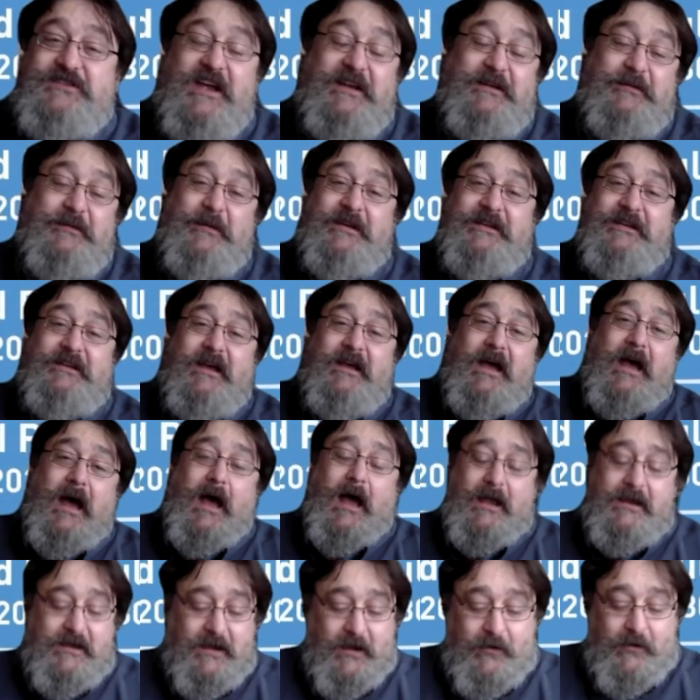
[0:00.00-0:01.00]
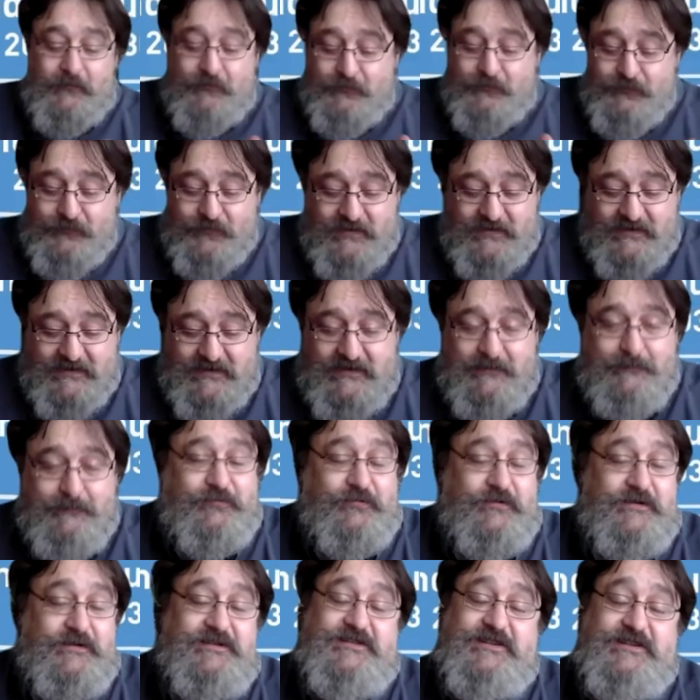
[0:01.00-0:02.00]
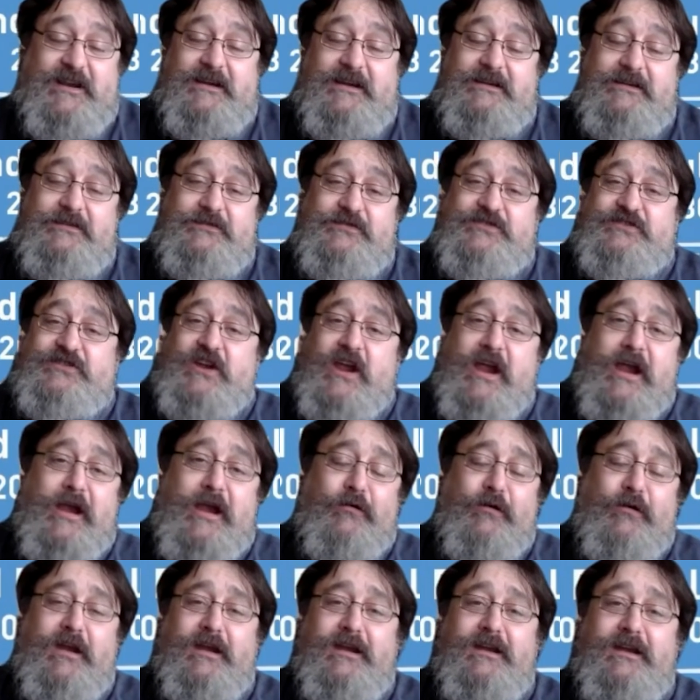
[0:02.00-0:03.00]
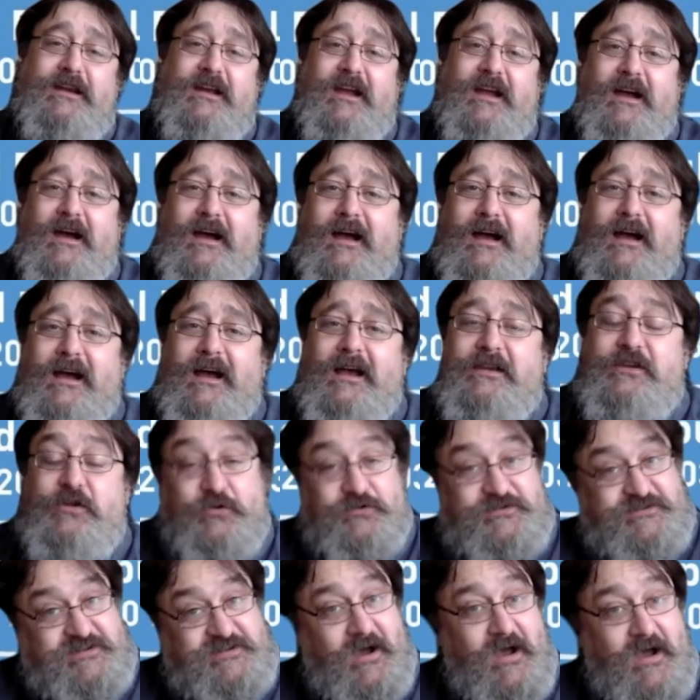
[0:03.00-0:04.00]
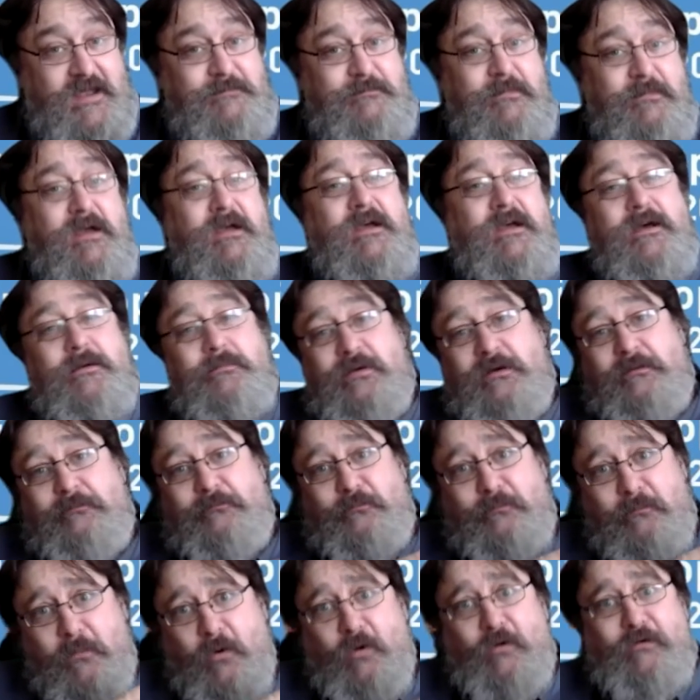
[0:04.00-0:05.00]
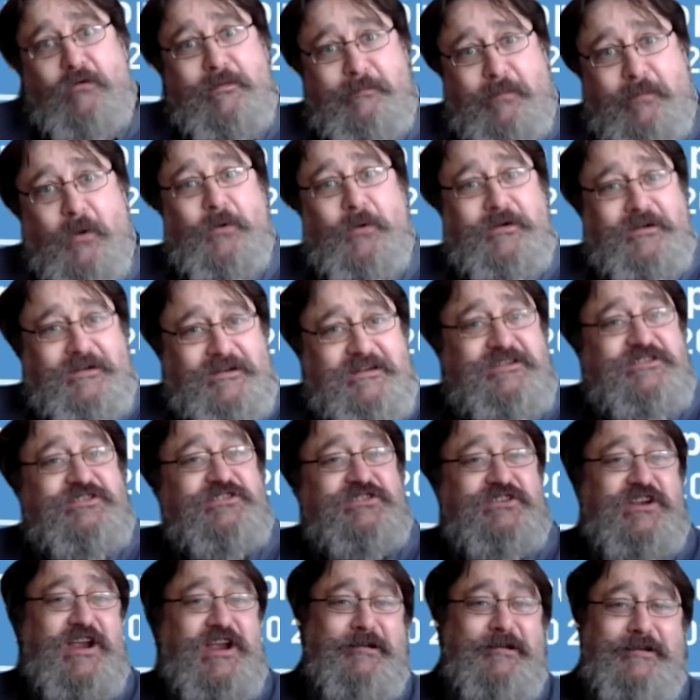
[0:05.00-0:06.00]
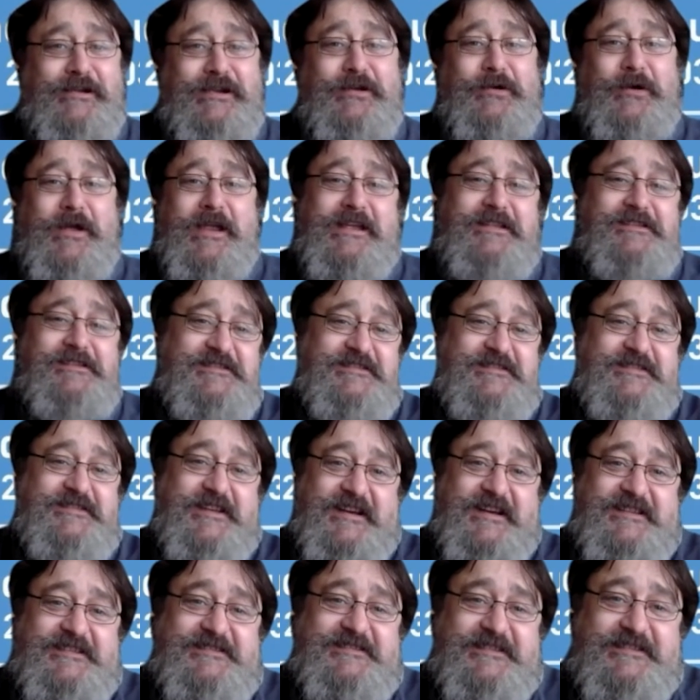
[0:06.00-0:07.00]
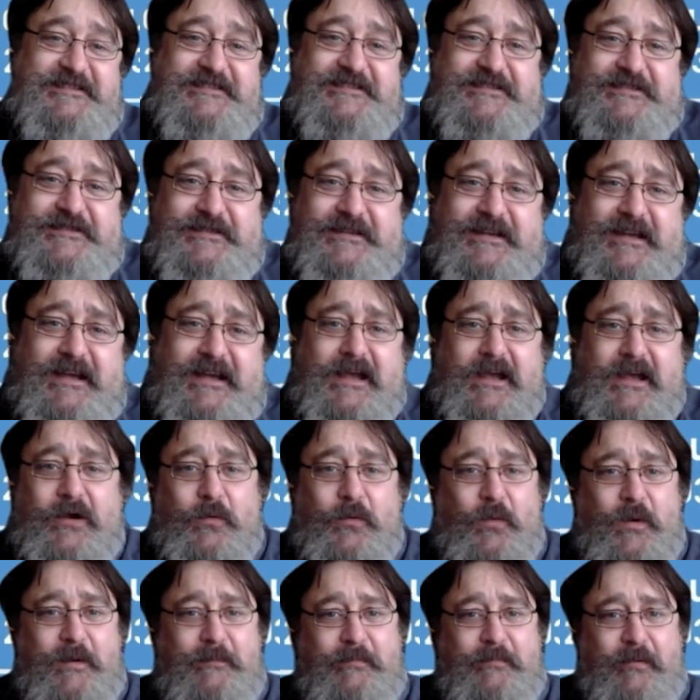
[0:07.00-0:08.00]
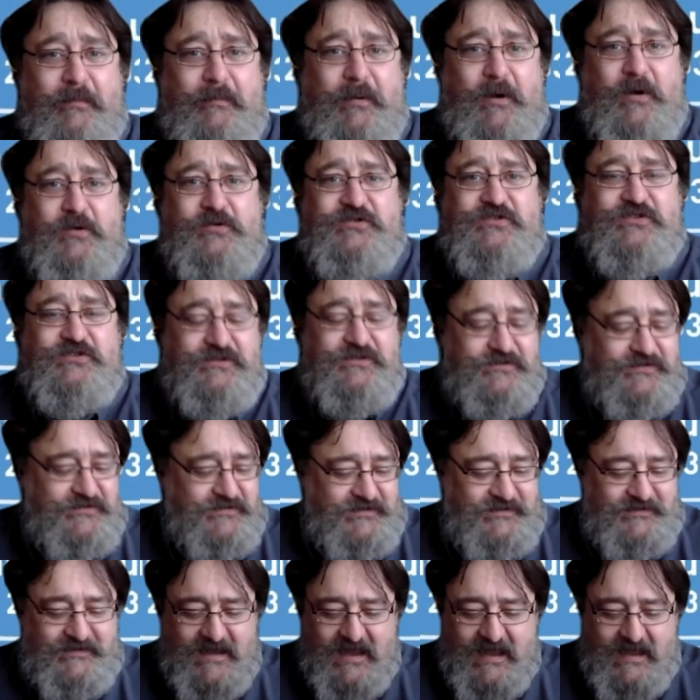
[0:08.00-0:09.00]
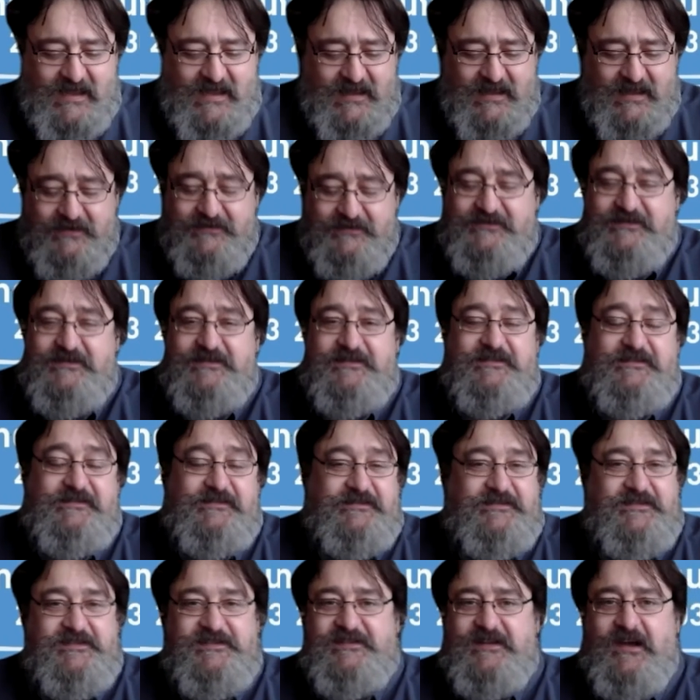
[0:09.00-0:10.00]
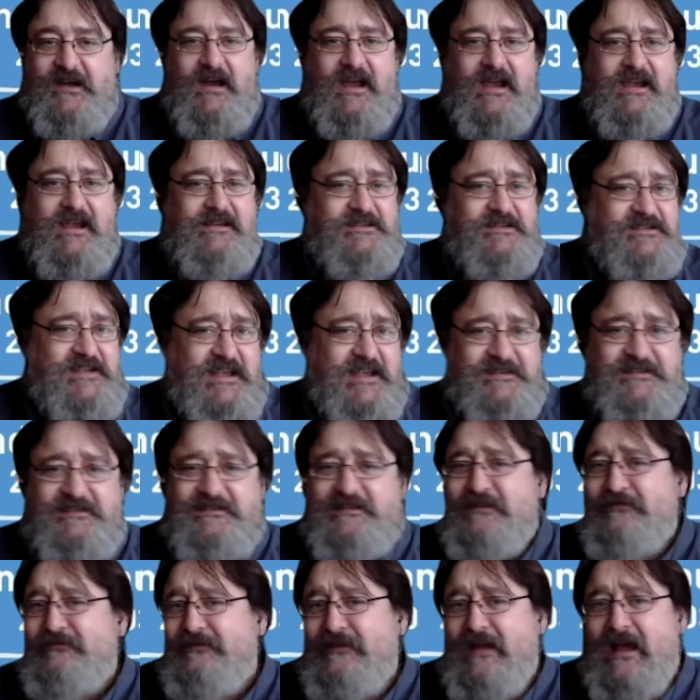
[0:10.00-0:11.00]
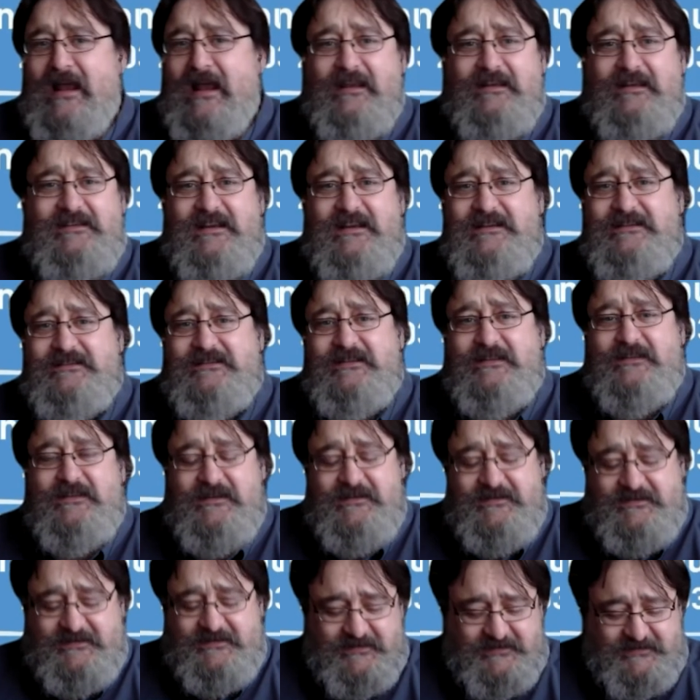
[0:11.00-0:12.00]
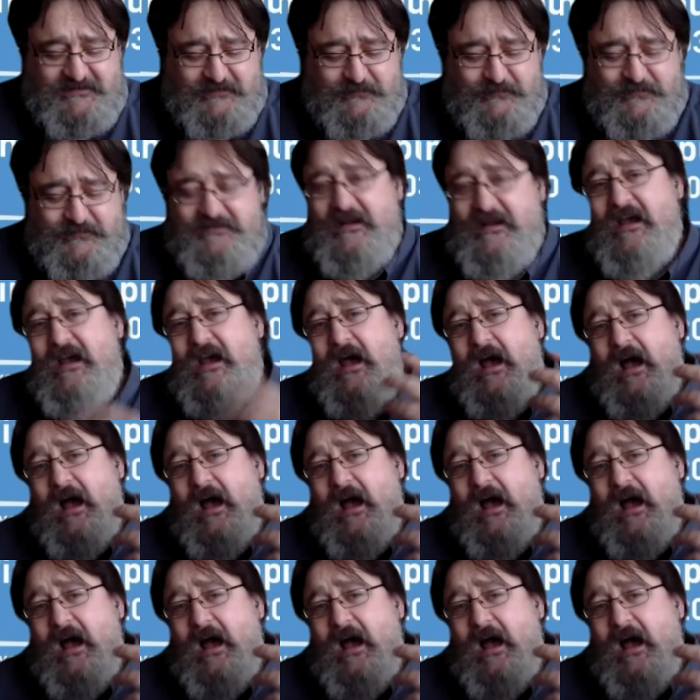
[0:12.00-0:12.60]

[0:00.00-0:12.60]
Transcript: gentlemen, you know, really appreciate you sharing your time, but more importantly, sharing your insights into wind propulsion and design, testing, validating these systems.